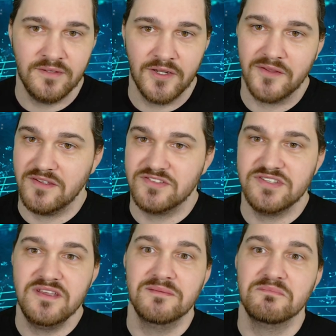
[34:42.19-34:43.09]
You know, they
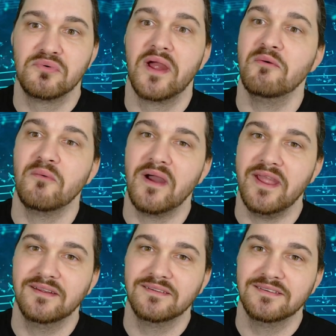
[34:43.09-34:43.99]
see the bright
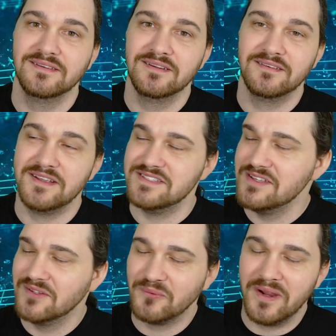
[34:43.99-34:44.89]
white they
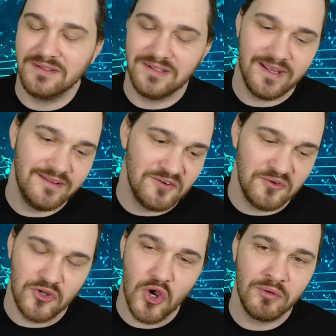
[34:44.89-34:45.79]
see the white light,
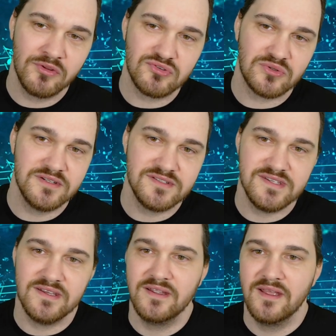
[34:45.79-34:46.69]
they're going towards
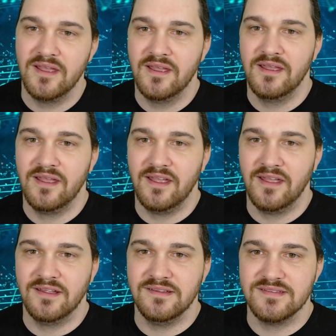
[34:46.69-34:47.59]
it,
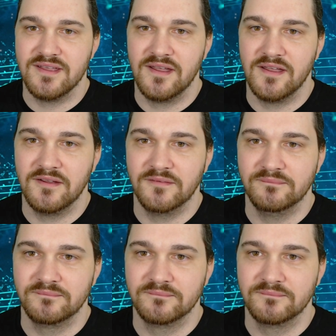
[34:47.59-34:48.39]
and uh,